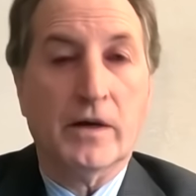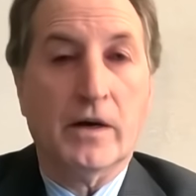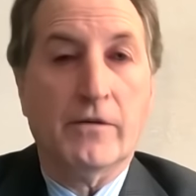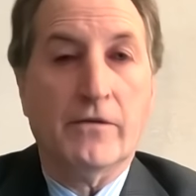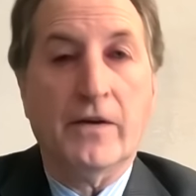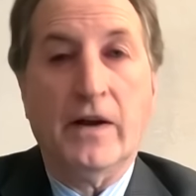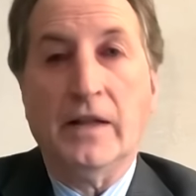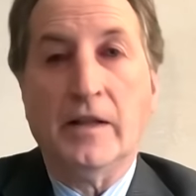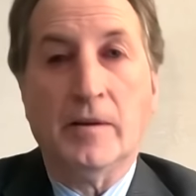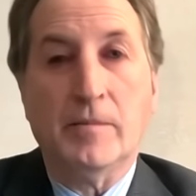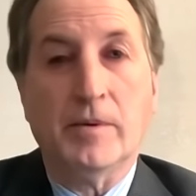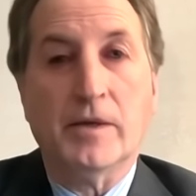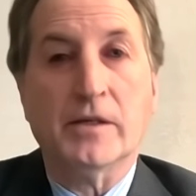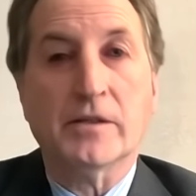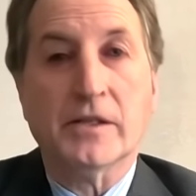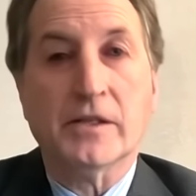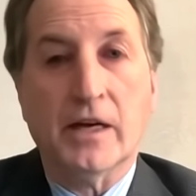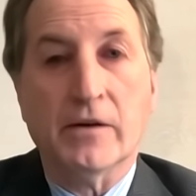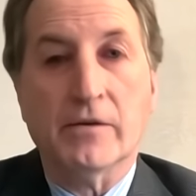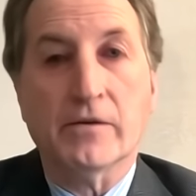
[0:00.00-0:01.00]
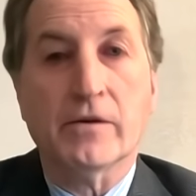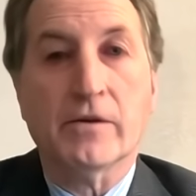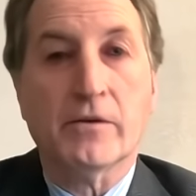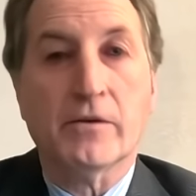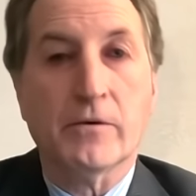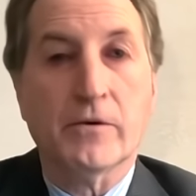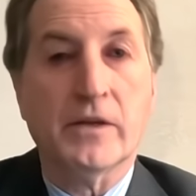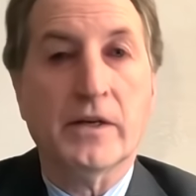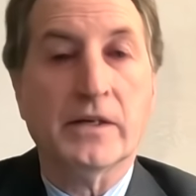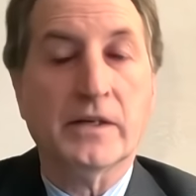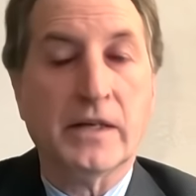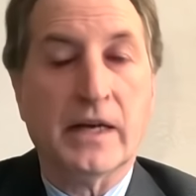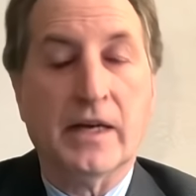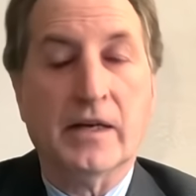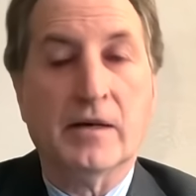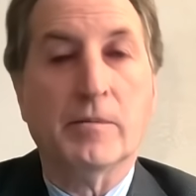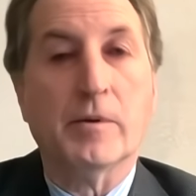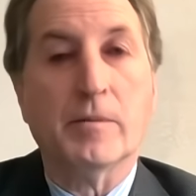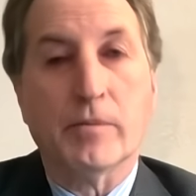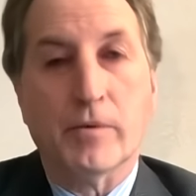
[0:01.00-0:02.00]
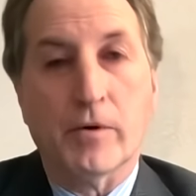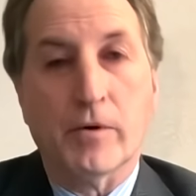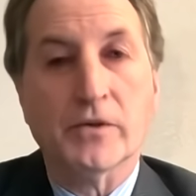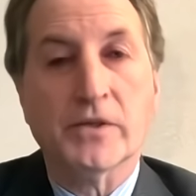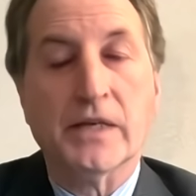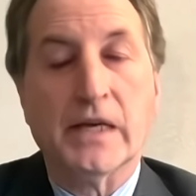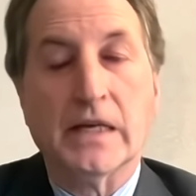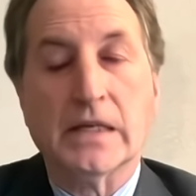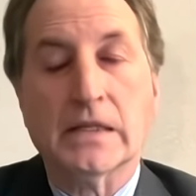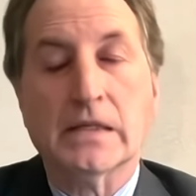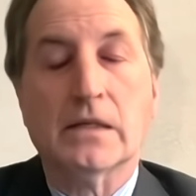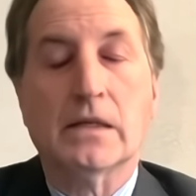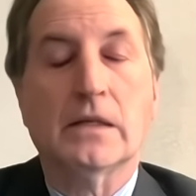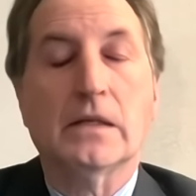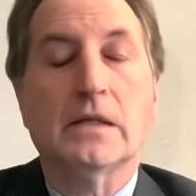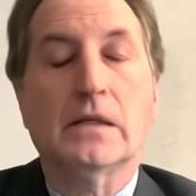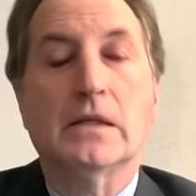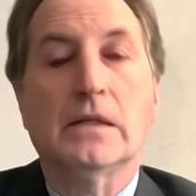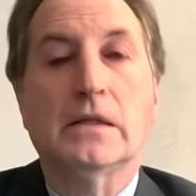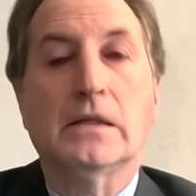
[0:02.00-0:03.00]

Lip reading: are finally built out through the entitlement process.